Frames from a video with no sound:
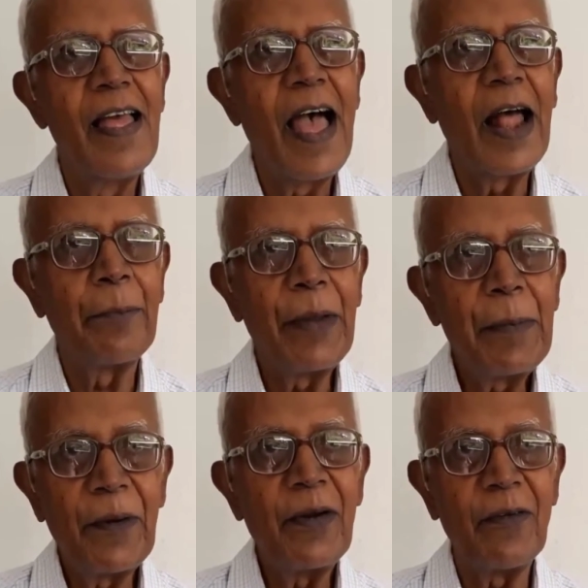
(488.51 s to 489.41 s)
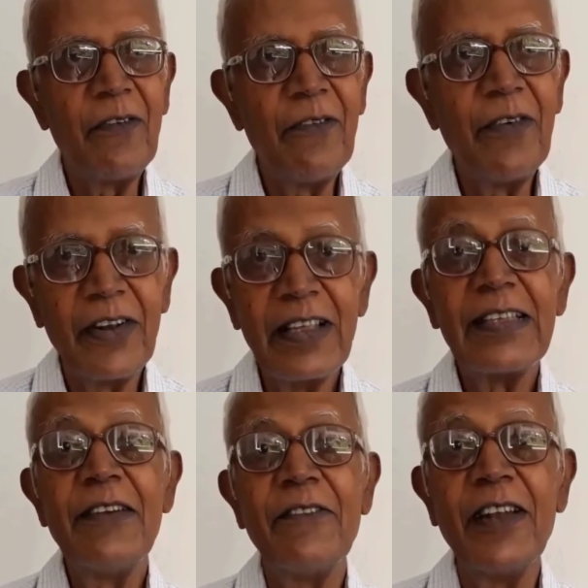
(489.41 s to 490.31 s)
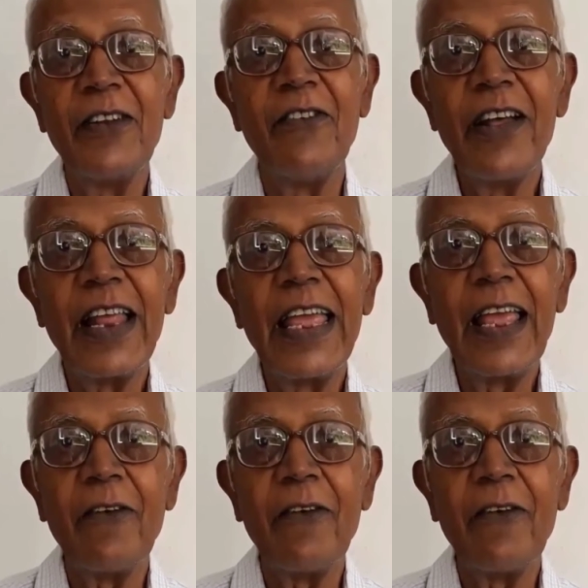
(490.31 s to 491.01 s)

and people received it very,